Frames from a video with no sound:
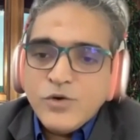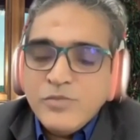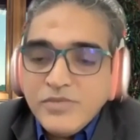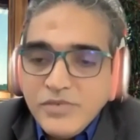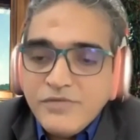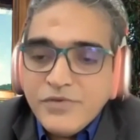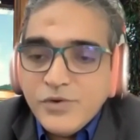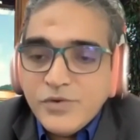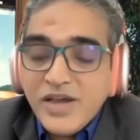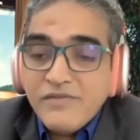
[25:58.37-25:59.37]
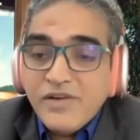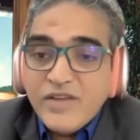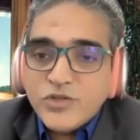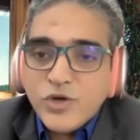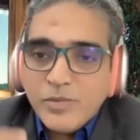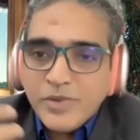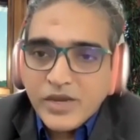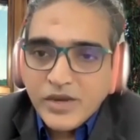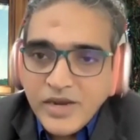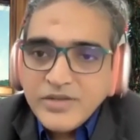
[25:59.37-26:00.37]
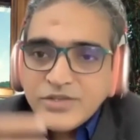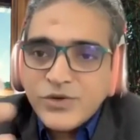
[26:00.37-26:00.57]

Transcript: home if you don't have live shopping, right?